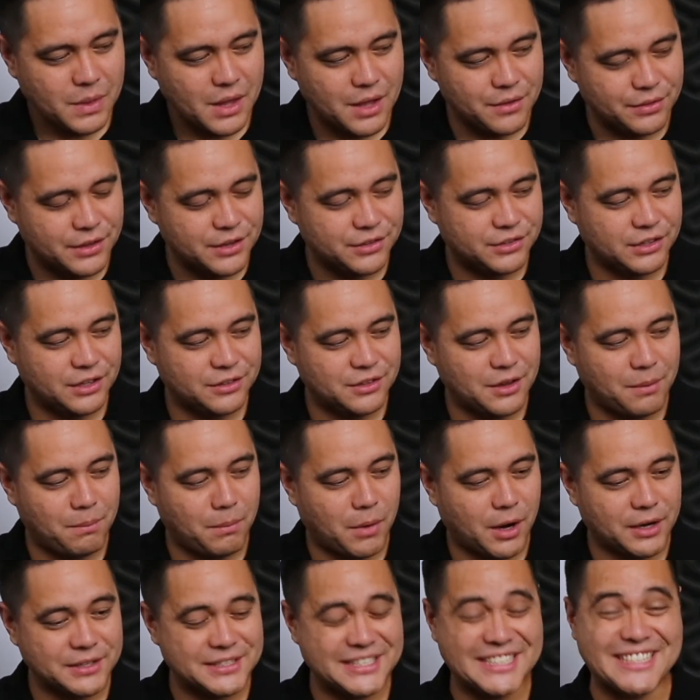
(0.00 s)
this is a
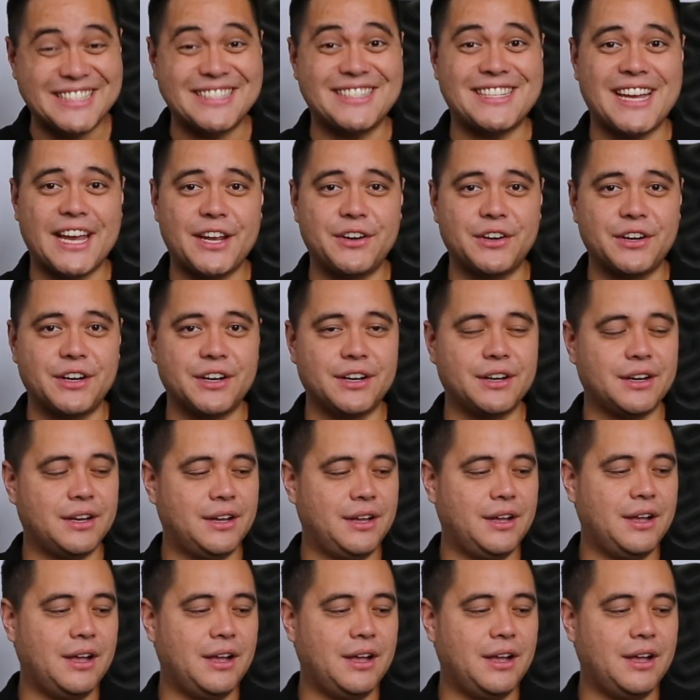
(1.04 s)
Martin tenor